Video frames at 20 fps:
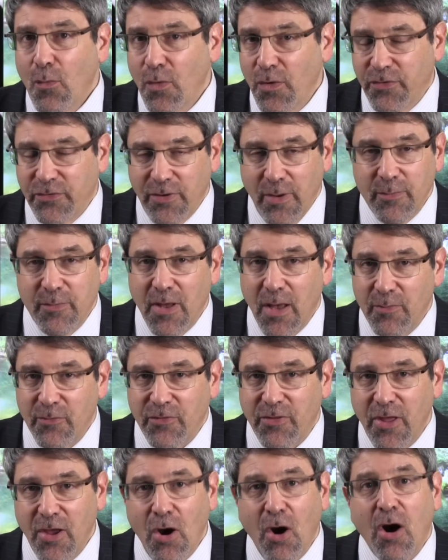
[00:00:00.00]
which
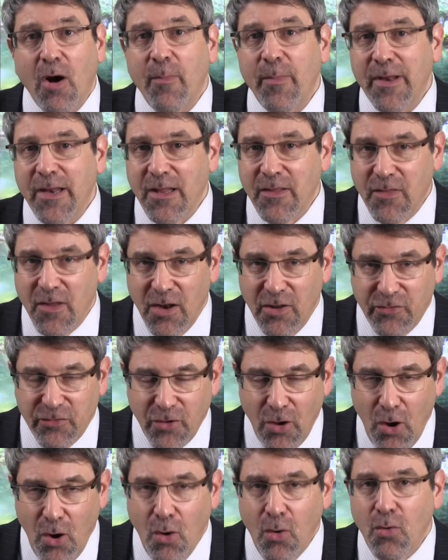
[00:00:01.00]
sometimes they are, meaning that
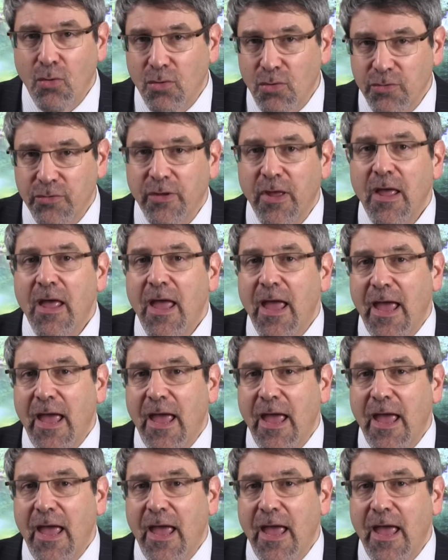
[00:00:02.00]
it's old